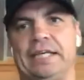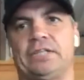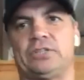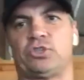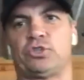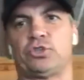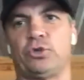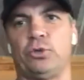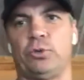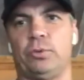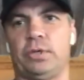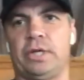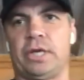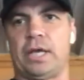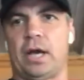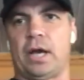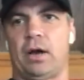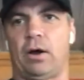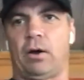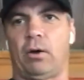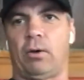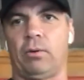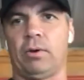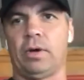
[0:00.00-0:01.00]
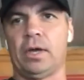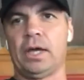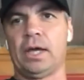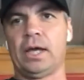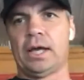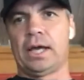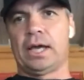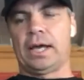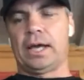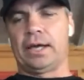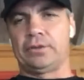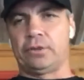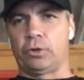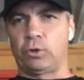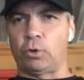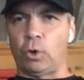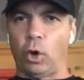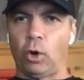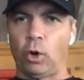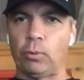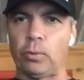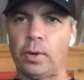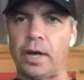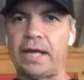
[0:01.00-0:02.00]
studio, and they're
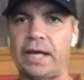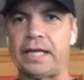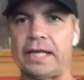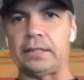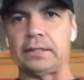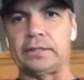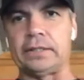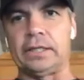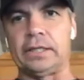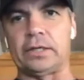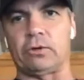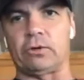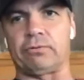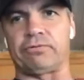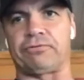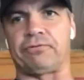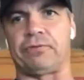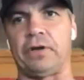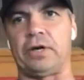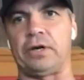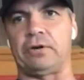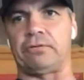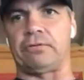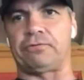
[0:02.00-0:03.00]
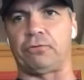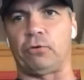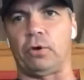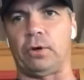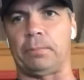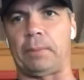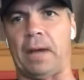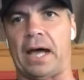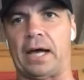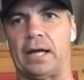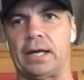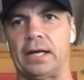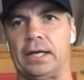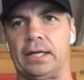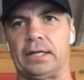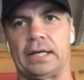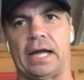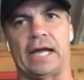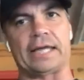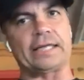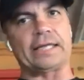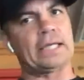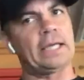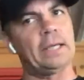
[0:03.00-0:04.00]
already a little fearful about it. And
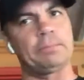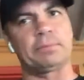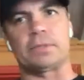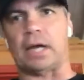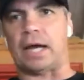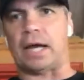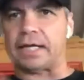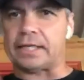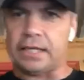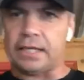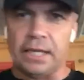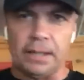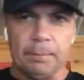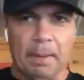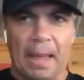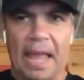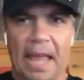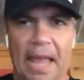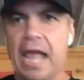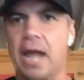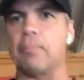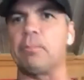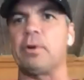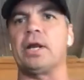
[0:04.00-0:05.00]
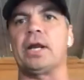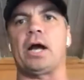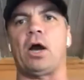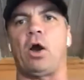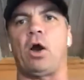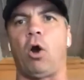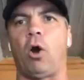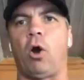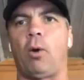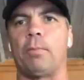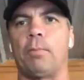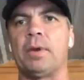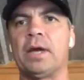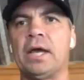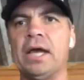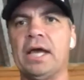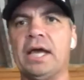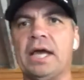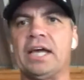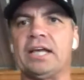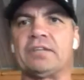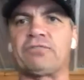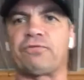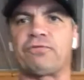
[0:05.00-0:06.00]
I keep hammering it home.
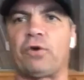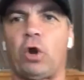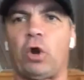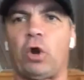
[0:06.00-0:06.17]
It's for